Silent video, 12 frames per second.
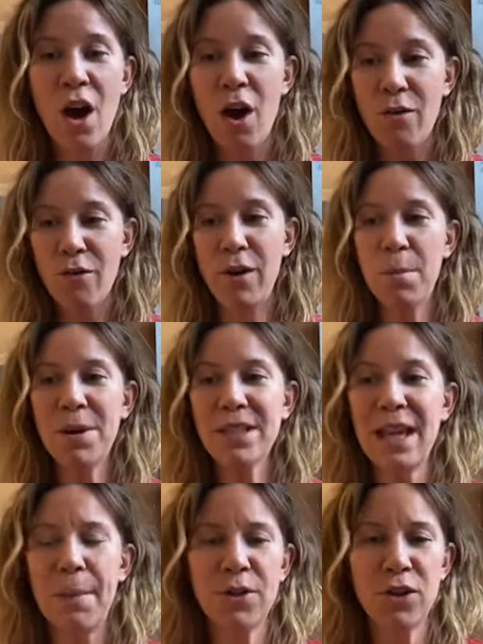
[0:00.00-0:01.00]
on their
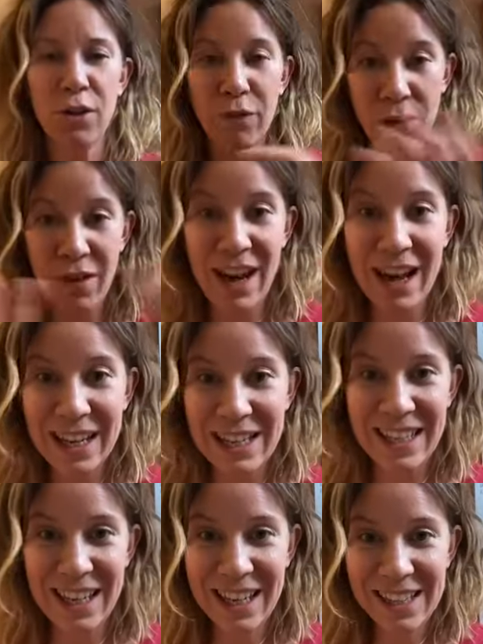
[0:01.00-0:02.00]
perception of the
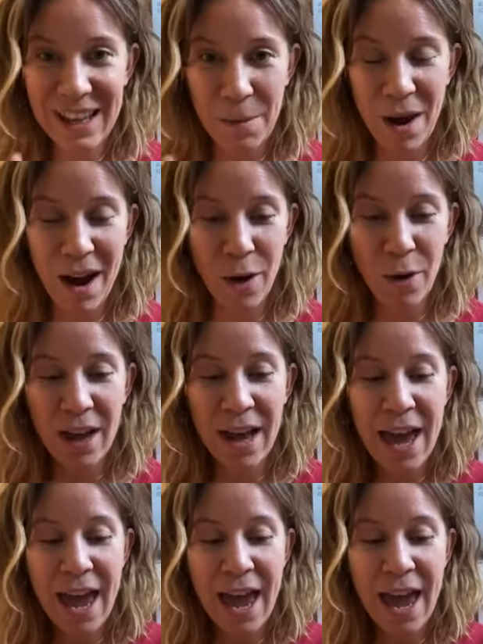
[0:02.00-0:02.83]
reality somehow.